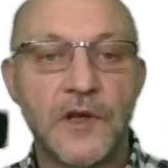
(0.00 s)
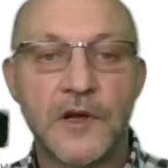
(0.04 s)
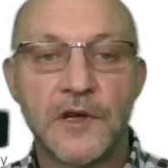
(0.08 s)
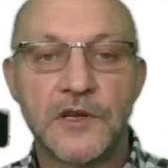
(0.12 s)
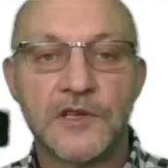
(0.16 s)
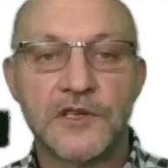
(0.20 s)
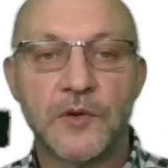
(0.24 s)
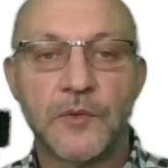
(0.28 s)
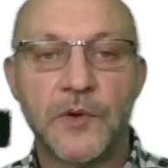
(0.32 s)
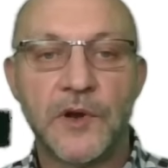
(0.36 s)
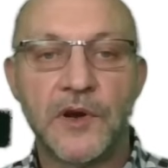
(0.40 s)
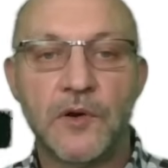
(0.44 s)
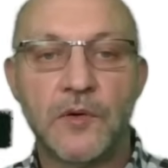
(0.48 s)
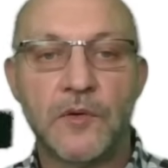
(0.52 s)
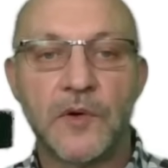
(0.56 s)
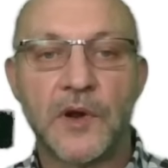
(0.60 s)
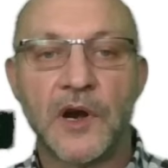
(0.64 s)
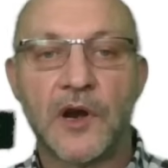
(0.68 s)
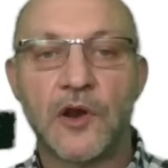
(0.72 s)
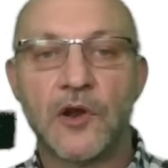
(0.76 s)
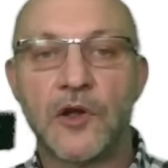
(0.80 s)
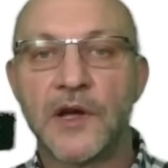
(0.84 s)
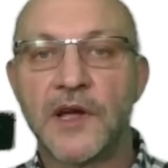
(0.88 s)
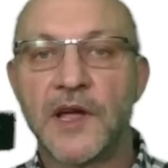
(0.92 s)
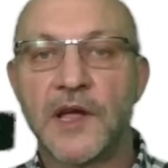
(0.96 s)
So we don't want
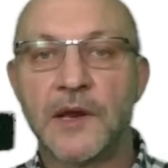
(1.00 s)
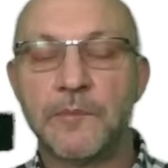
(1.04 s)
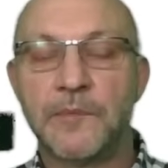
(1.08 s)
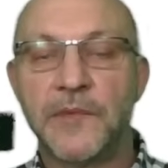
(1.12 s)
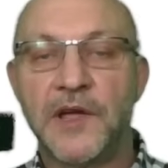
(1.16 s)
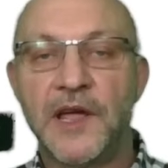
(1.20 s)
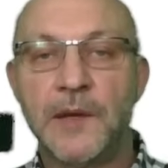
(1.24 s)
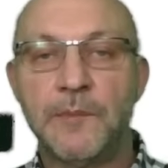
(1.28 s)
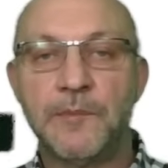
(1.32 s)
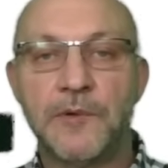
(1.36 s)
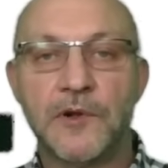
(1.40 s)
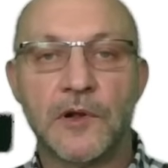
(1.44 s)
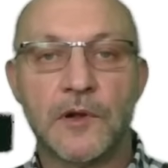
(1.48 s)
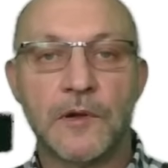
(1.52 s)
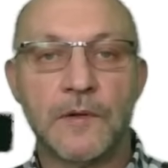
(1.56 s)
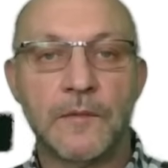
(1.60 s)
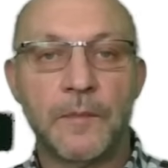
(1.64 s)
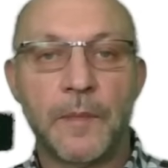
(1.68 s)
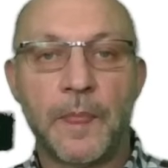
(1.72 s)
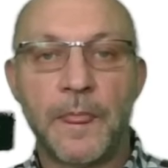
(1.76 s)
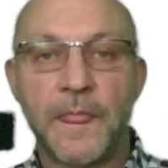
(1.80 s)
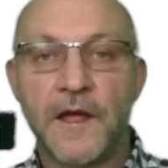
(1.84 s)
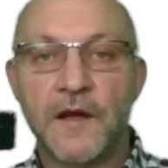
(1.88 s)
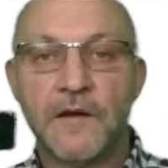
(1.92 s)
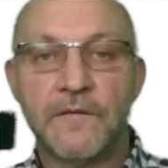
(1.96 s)
to look at people
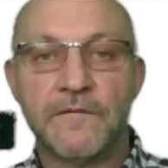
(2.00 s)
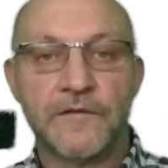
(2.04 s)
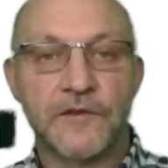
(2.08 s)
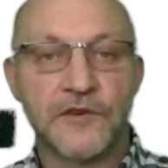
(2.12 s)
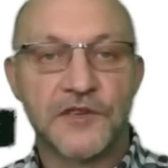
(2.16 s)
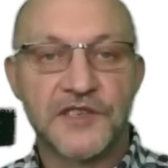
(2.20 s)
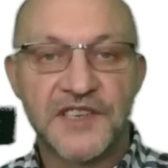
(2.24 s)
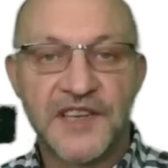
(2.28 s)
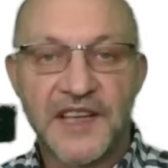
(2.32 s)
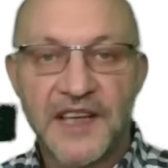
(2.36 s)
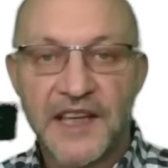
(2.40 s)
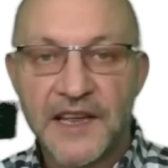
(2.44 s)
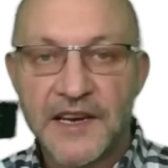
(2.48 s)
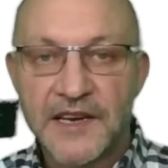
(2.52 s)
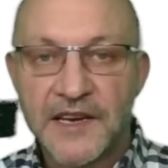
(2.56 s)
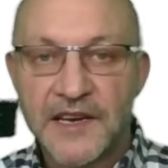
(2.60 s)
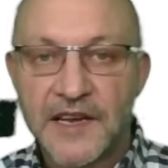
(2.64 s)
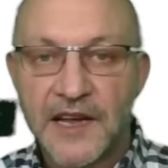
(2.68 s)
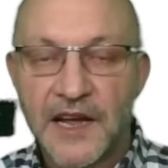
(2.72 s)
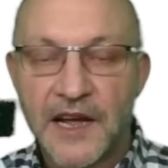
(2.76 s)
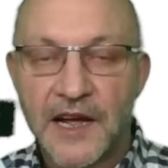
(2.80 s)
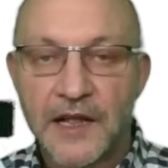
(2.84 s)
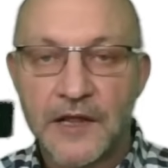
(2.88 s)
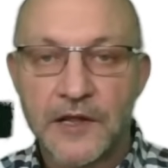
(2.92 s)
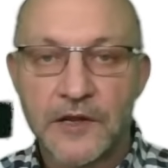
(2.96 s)
for skin
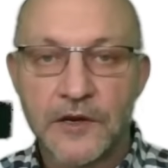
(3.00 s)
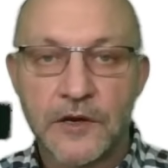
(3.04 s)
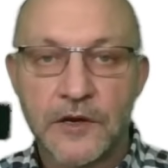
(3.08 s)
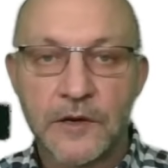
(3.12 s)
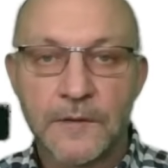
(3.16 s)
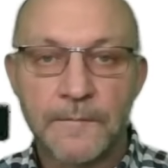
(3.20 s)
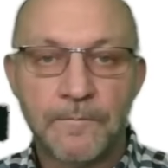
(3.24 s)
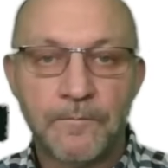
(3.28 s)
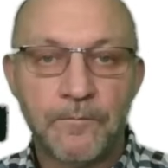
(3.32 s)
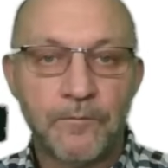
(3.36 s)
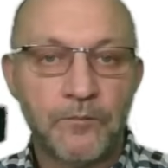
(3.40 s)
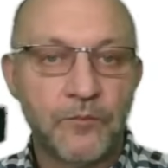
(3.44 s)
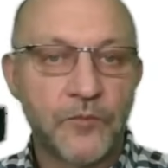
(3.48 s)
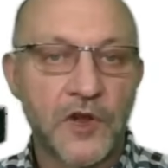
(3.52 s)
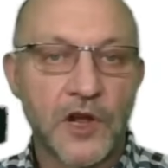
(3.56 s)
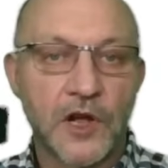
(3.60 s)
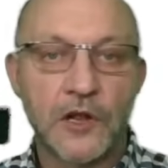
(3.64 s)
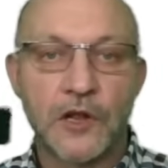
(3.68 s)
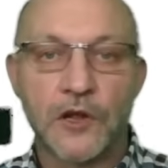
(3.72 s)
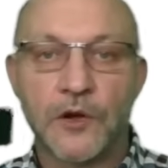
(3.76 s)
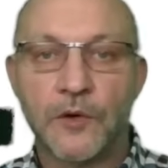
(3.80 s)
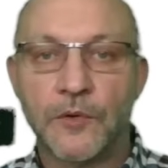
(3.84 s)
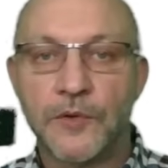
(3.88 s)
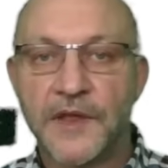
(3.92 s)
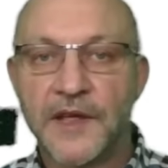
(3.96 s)
color,
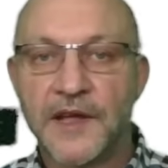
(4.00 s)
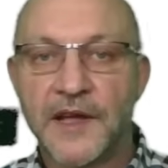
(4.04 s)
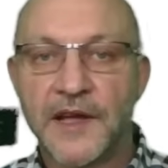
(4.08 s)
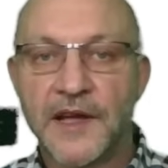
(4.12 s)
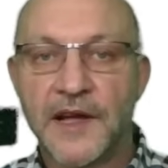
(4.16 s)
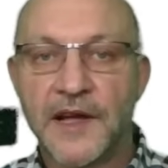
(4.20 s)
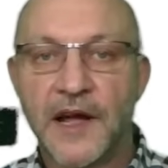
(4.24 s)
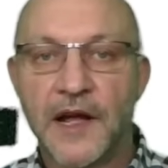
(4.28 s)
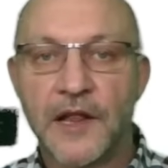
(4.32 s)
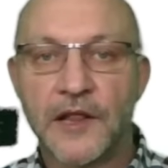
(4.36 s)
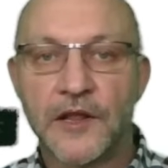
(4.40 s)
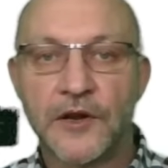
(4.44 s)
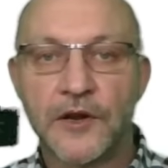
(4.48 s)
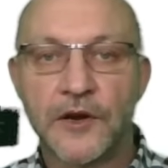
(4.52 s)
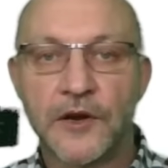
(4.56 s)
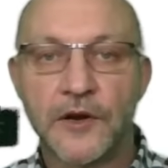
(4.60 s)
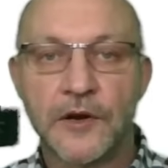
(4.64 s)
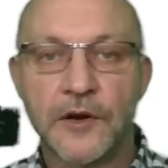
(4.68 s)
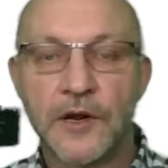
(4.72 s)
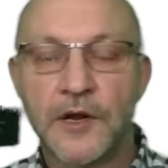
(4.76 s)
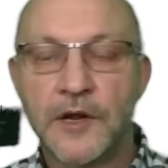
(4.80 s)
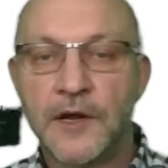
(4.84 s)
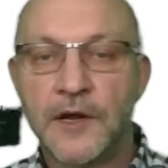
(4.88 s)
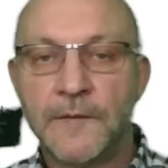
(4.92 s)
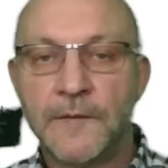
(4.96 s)
clothing
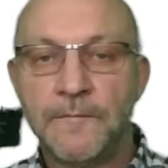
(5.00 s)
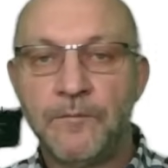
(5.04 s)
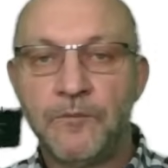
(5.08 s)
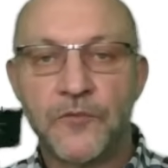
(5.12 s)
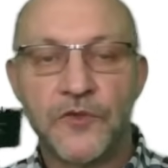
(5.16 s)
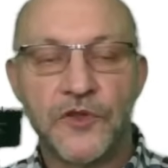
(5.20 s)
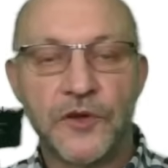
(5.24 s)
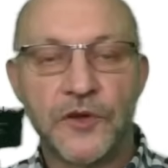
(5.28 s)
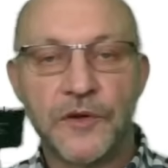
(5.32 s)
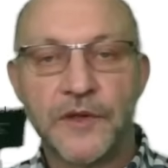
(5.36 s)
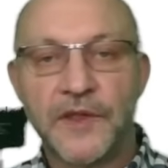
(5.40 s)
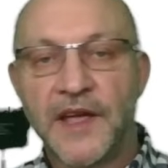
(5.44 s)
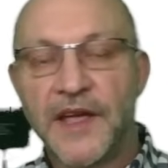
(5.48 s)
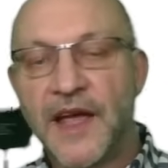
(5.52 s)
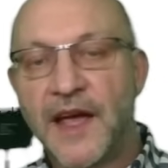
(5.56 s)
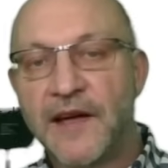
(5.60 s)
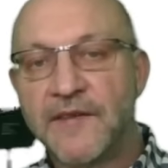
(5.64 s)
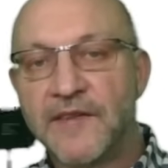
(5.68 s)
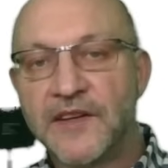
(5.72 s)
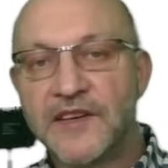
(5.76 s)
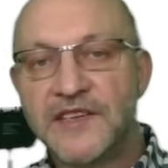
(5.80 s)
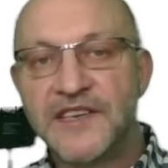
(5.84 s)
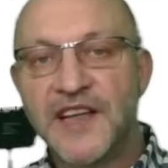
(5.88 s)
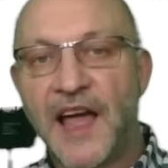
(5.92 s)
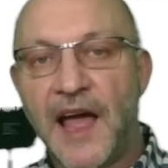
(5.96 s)
color. Do they have
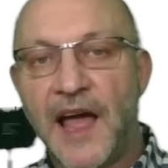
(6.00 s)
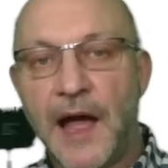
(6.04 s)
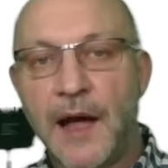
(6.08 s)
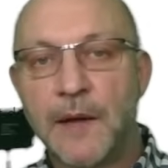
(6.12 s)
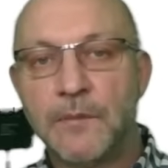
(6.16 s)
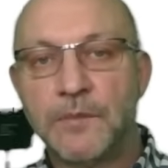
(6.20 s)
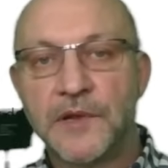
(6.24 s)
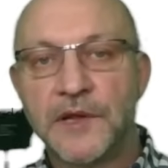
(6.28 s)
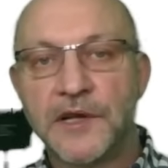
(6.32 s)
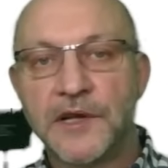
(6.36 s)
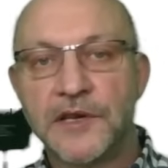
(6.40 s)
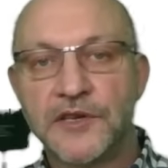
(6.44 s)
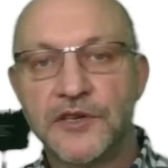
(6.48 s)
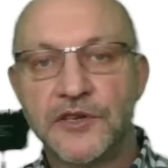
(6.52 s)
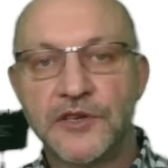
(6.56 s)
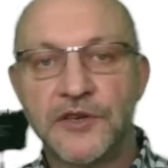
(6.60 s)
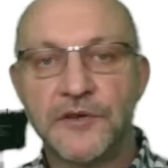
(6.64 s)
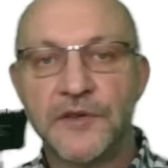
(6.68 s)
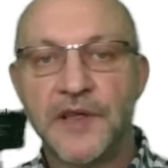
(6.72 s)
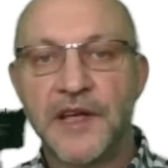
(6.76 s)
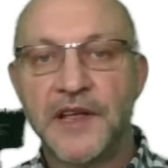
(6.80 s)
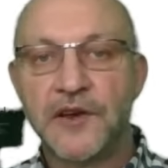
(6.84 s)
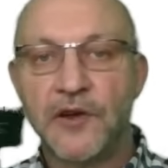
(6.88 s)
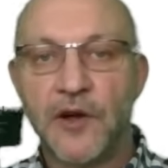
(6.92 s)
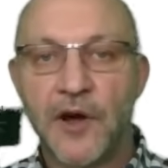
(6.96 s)
a tablet? Do
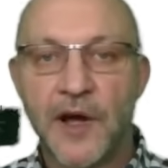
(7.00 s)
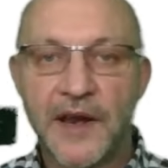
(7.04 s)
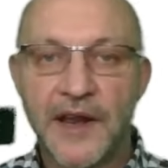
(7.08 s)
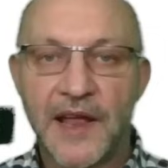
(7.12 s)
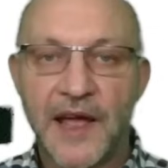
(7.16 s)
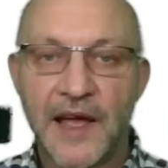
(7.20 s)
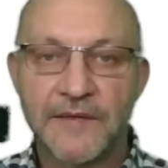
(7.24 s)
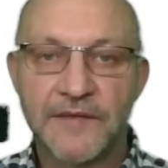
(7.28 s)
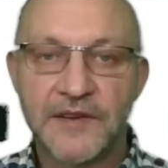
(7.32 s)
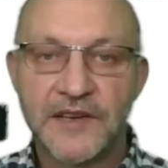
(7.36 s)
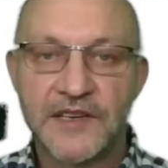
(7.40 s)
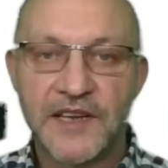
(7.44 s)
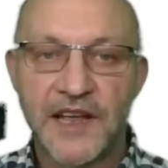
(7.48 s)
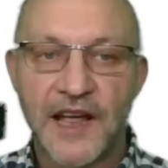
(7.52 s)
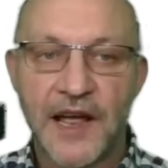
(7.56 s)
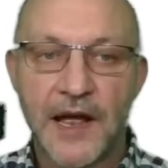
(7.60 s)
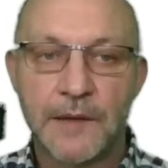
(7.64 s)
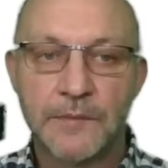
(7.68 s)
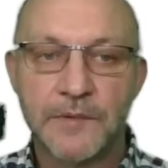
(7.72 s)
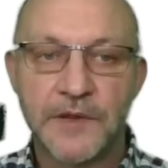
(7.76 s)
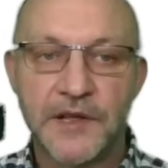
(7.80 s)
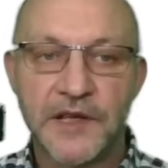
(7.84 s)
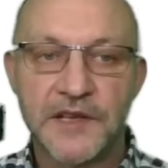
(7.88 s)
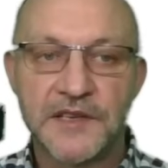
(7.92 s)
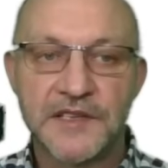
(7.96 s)
they not have a
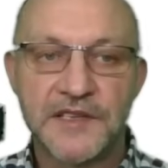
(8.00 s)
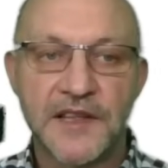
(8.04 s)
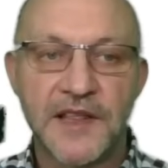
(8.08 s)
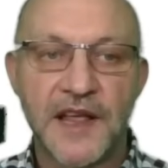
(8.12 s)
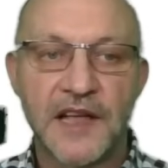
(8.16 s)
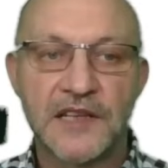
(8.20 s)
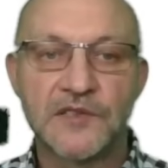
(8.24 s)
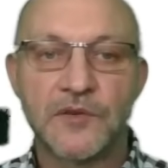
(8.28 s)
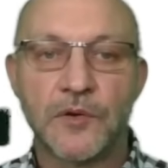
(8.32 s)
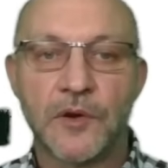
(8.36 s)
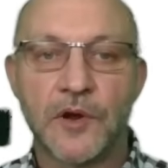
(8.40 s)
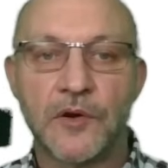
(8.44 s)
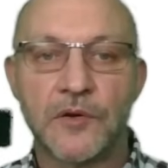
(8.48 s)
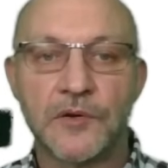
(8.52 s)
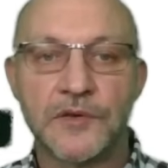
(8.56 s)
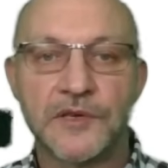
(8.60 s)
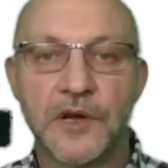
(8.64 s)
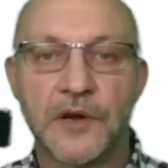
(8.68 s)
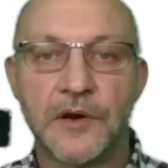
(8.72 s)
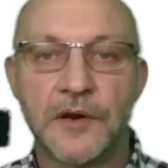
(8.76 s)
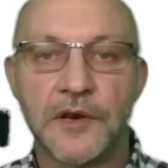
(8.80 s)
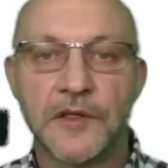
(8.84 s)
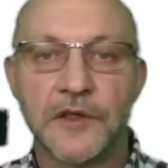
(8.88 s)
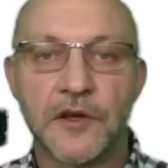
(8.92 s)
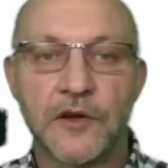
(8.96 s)
tablet? You see, that's what goes
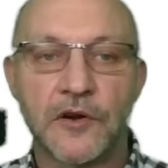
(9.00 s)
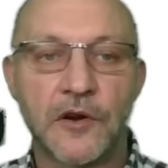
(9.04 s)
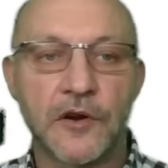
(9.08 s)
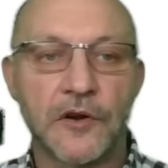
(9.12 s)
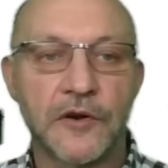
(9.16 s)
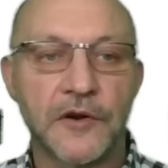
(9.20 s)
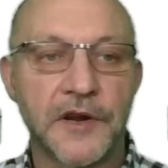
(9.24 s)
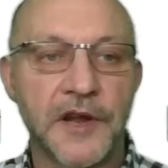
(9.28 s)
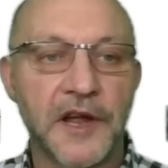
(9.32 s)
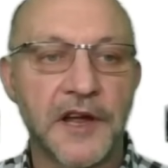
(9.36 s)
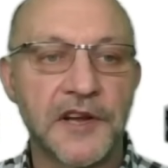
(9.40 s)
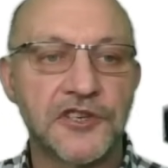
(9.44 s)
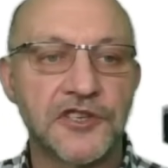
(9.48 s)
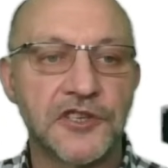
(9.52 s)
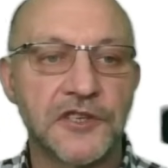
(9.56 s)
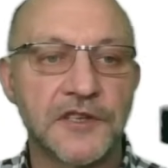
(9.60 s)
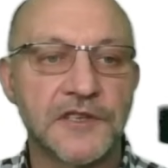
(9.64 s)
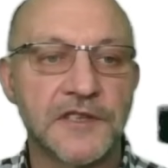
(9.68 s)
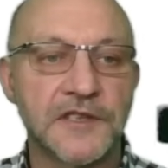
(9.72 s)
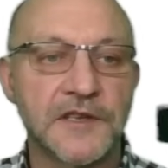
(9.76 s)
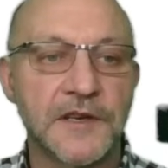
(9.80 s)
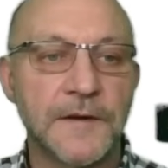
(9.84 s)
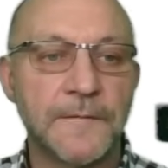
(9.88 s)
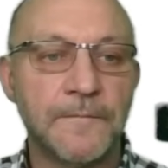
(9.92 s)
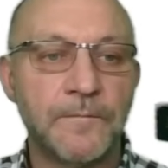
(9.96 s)
on in the
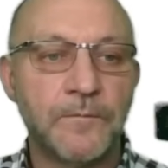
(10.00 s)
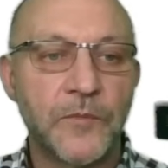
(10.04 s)
congregations.